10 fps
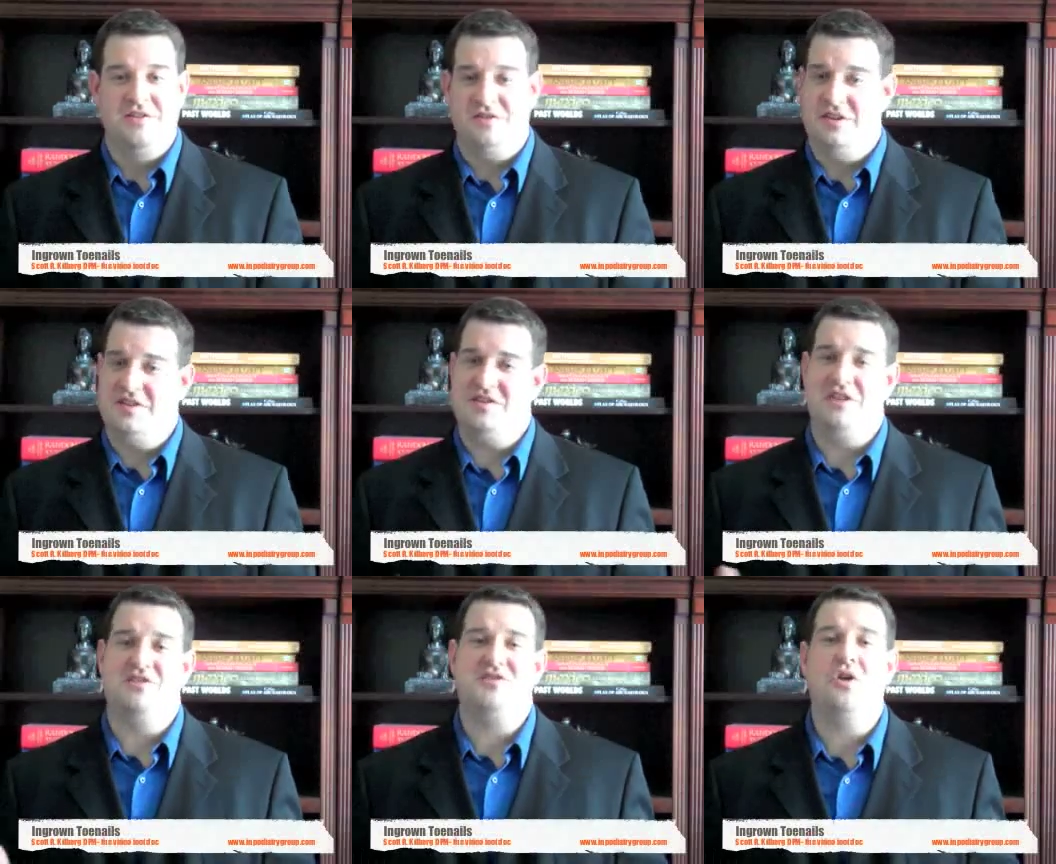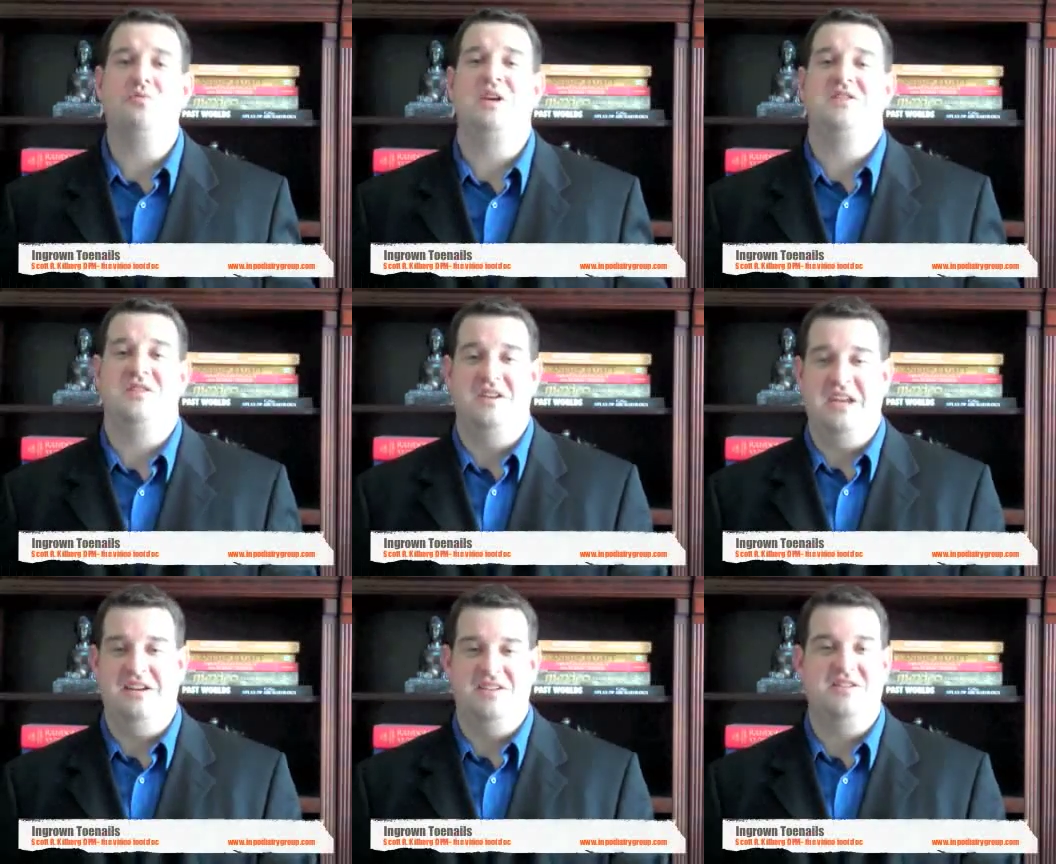So you can see there's no reason to
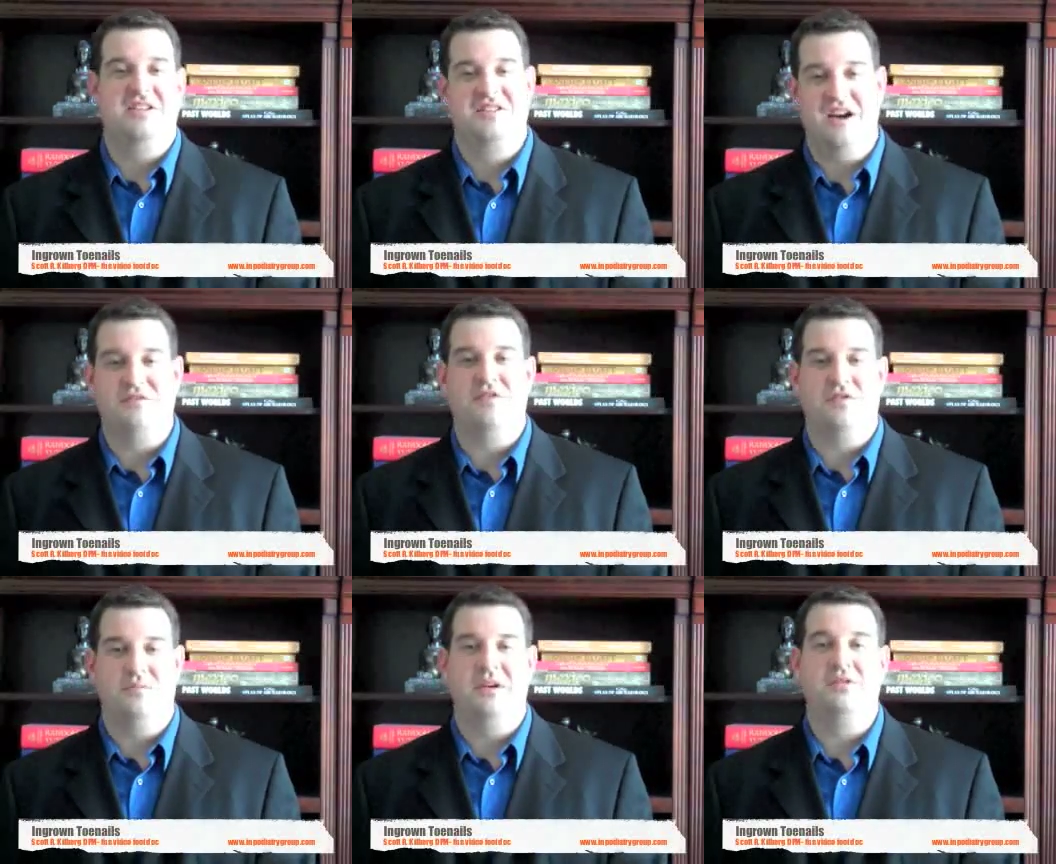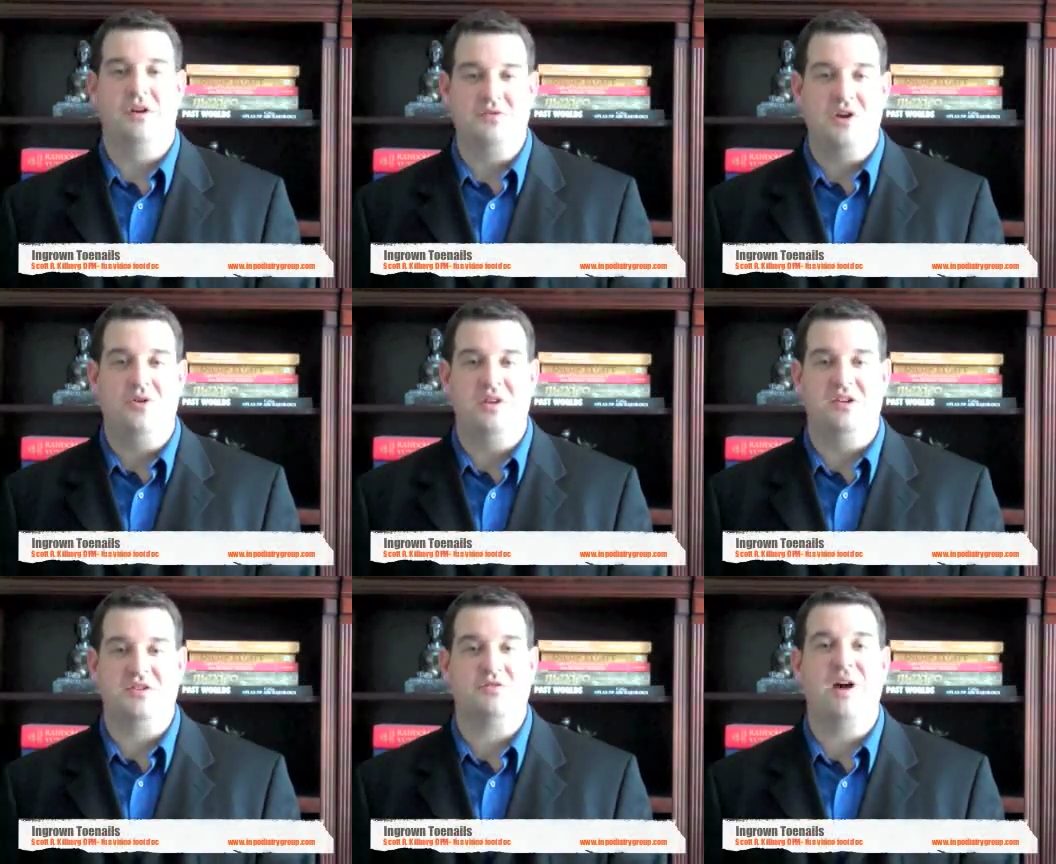needlessly suffer from ingrown
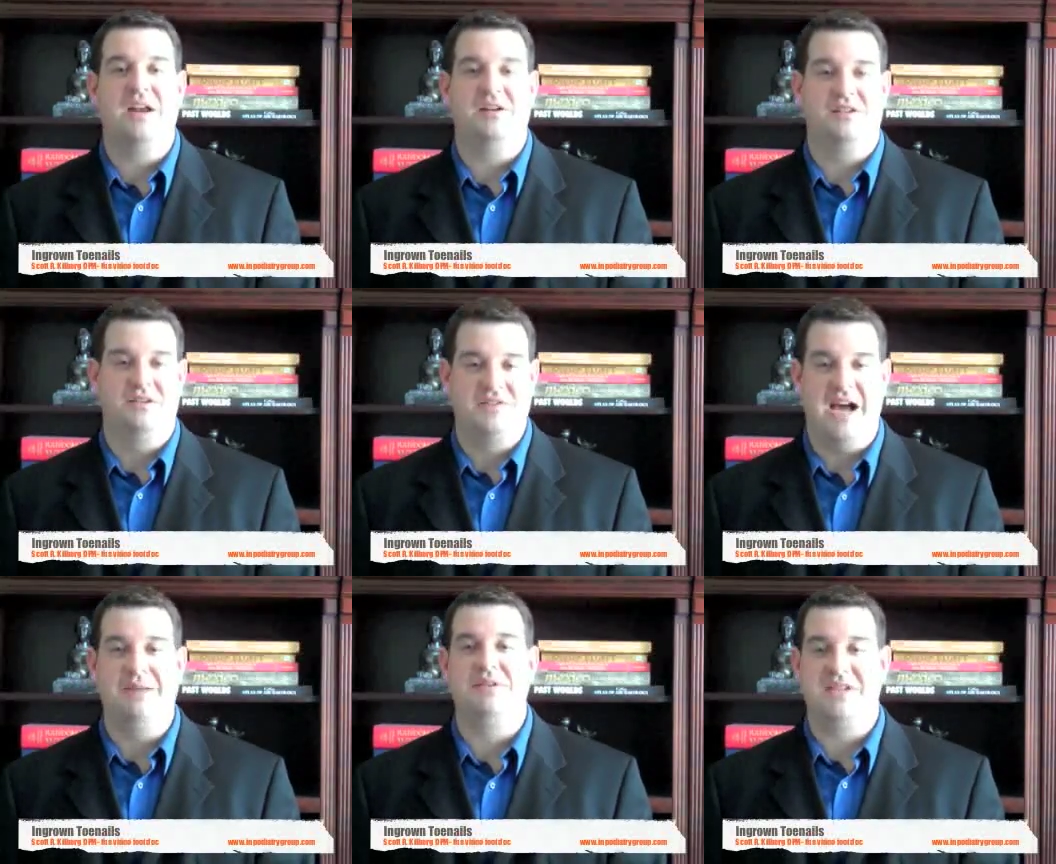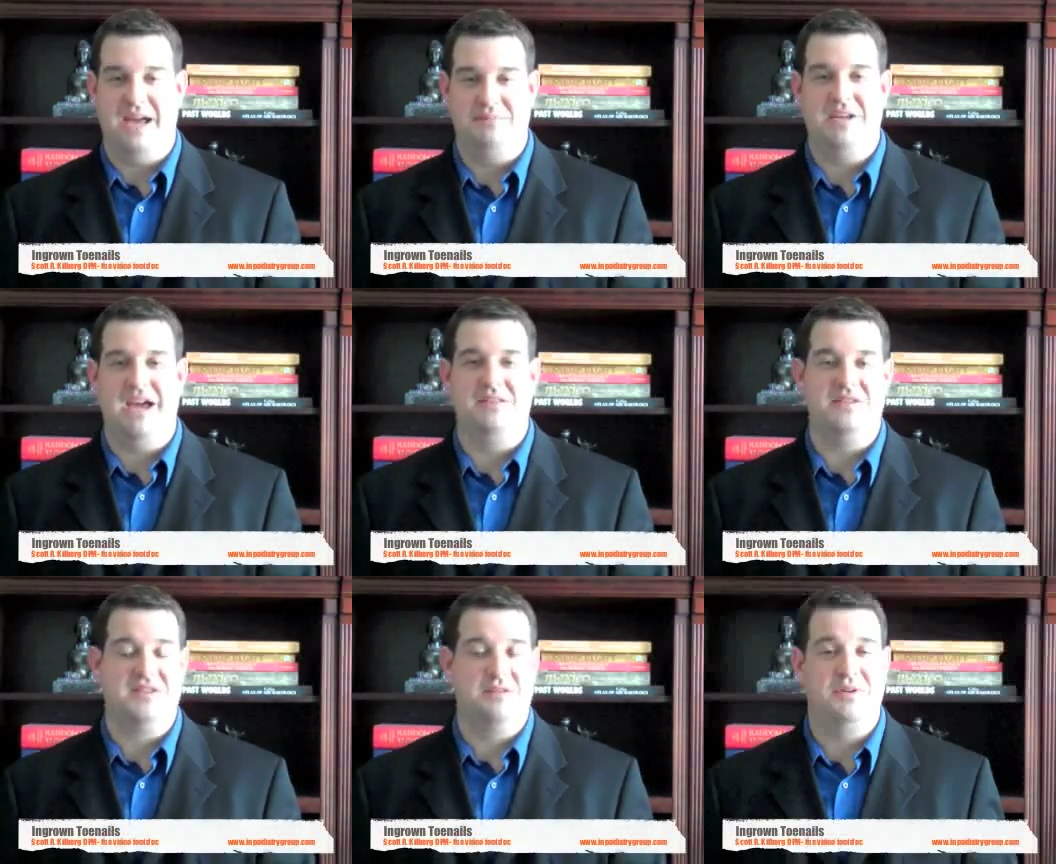toenails chronically time and time again.
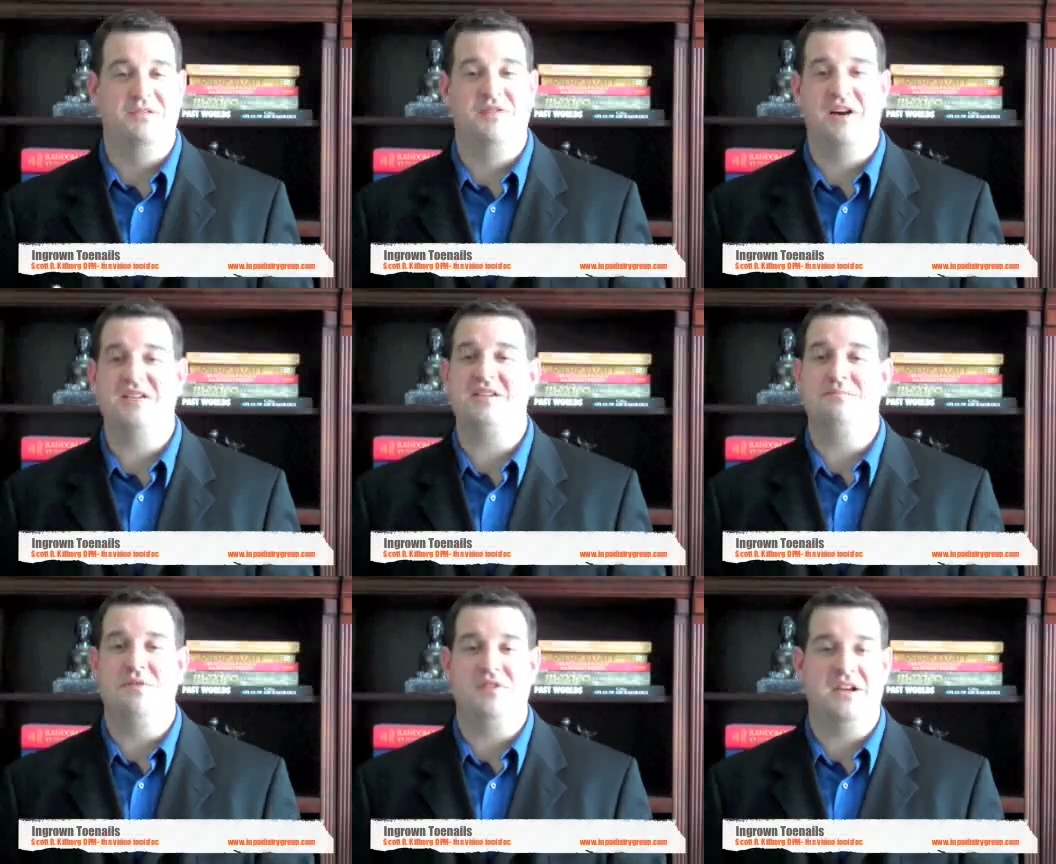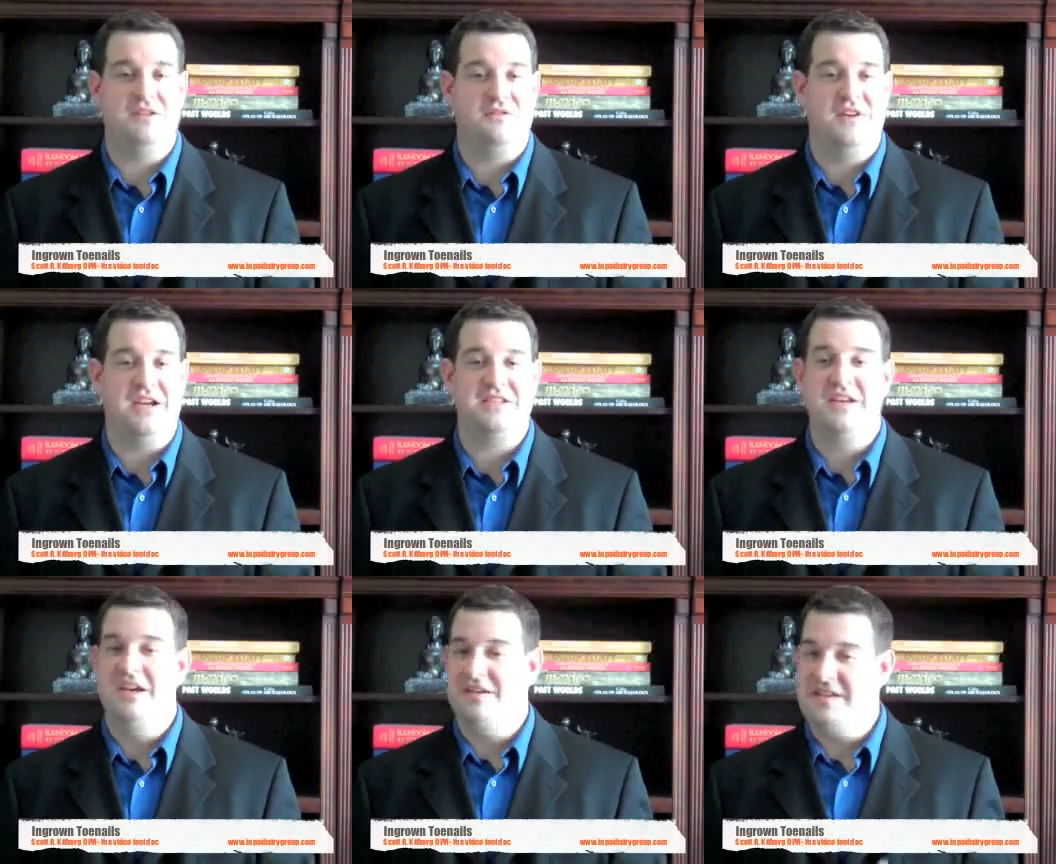This can be a very simple thing to
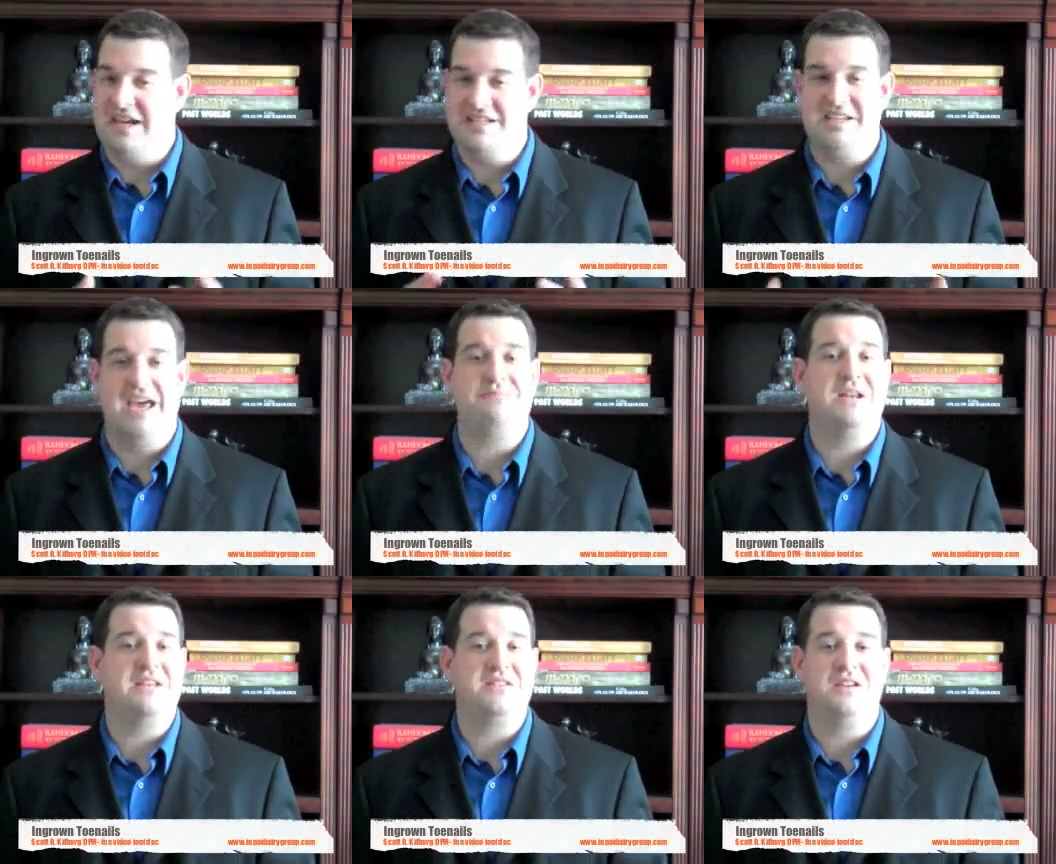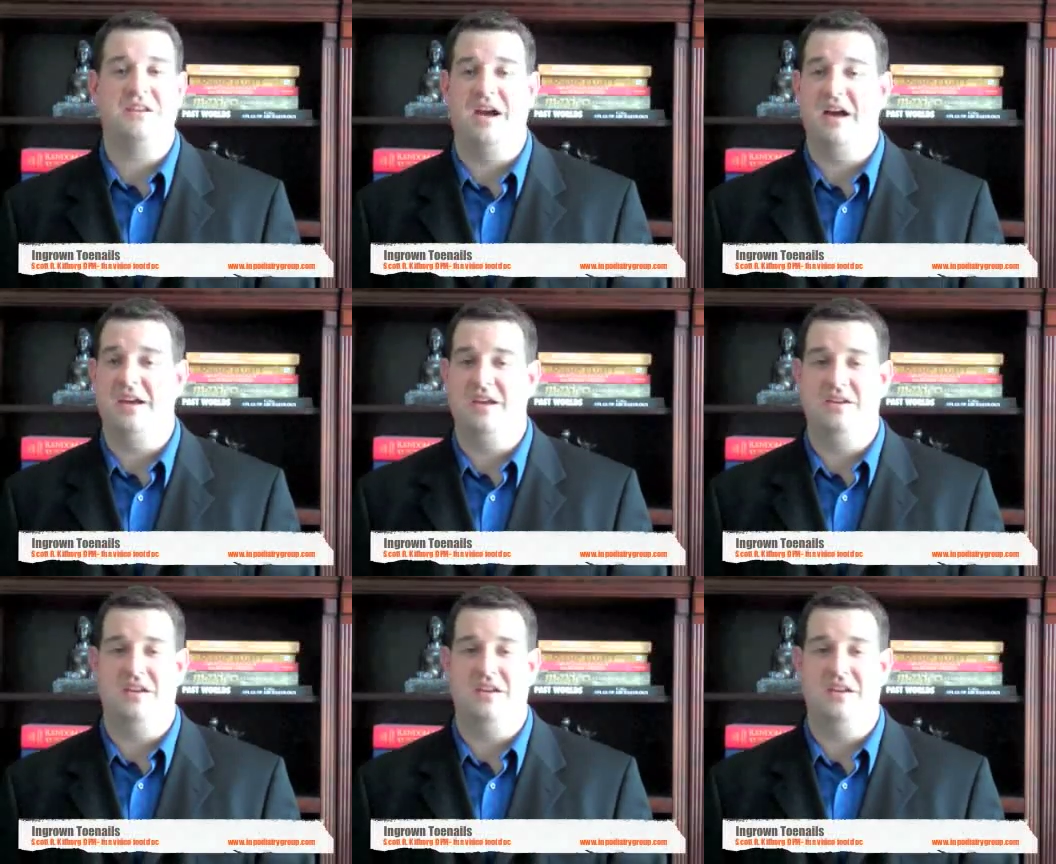fix. It takes 10 minutes in a